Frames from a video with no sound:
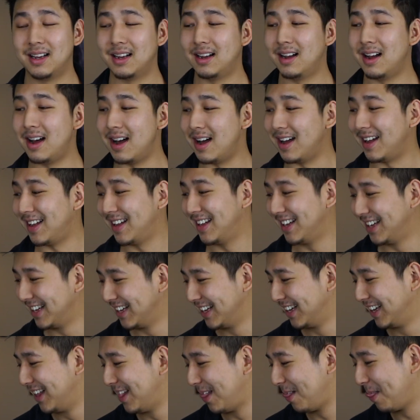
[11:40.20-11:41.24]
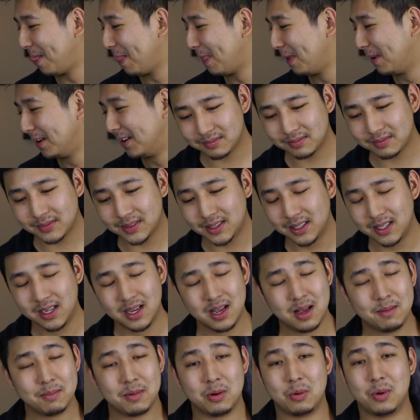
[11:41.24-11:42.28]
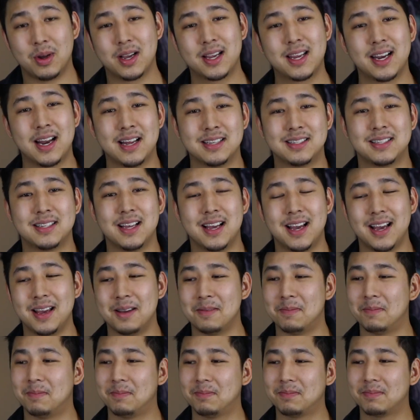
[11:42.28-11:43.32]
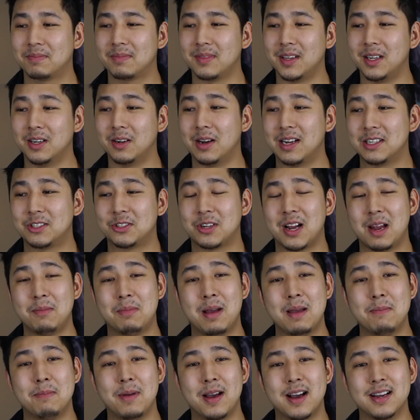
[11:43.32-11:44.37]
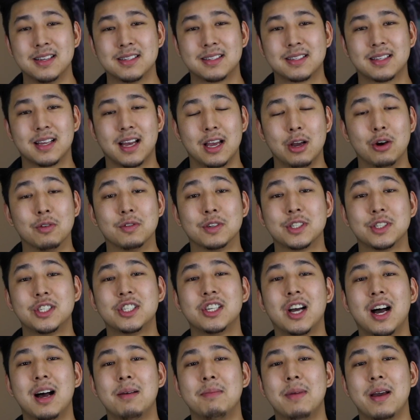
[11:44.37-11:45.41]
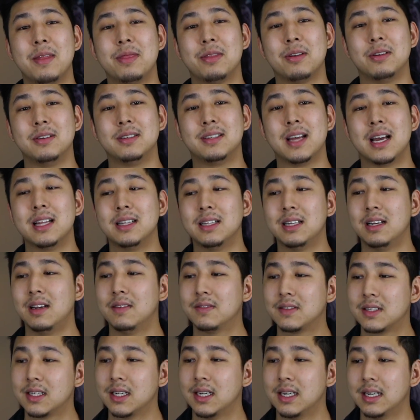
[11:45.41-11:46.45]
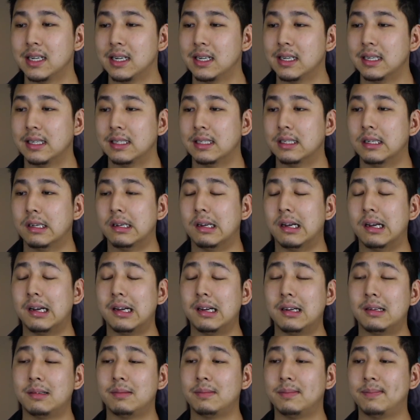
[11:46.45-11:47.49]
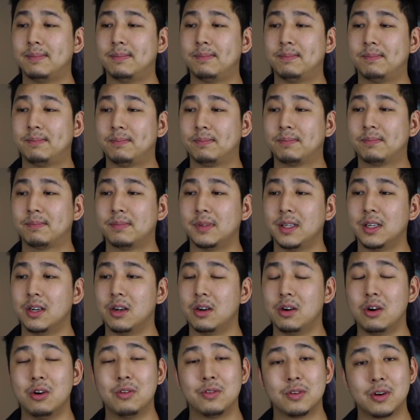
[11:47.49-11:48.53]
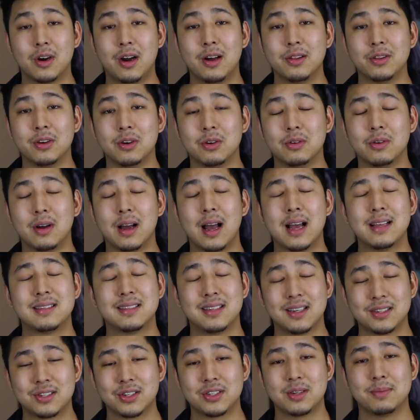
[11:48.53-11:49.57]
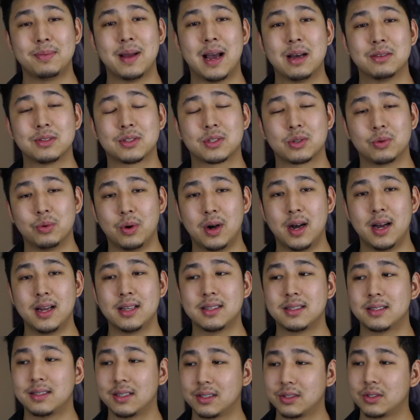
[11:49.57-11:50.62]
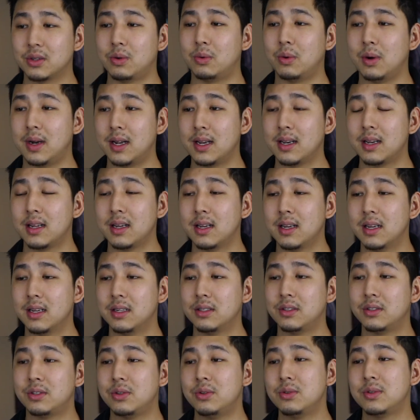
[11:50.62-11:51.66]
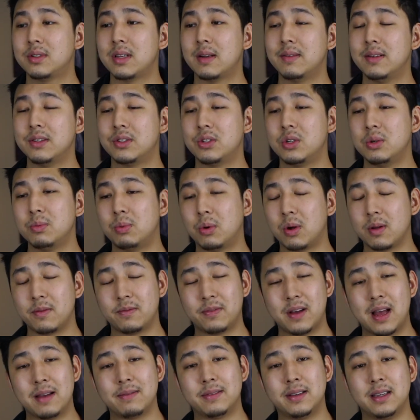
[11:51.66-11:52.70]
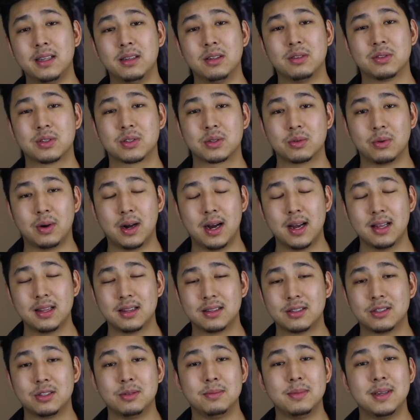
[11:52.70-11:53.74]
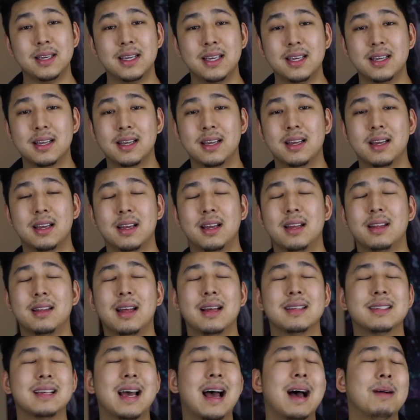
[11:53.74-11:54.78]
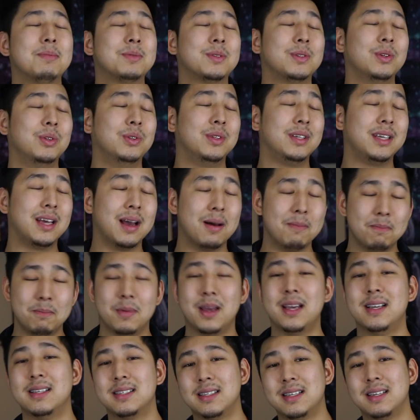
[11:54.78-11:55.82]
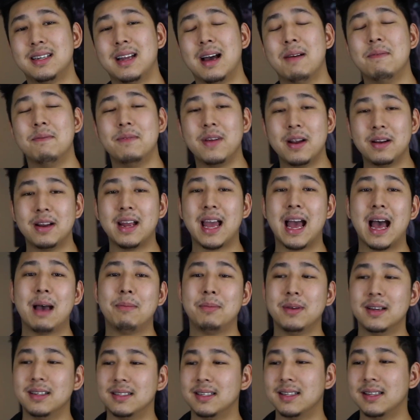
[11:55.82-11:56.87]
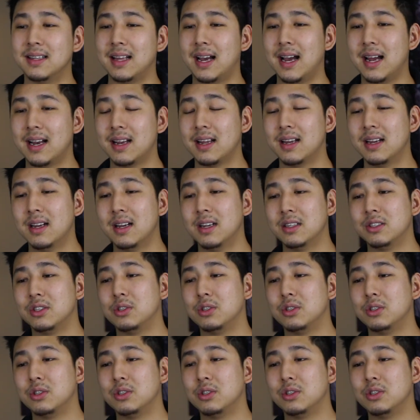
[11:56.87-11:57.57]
Ugh. But what can I say? You know, I tried my best. I overshot my third deadlift. You know, overall though, 600 pound squat, 601, 272.5 kilo squat, to me, that's absolutely amazing. I'm very happy I did that.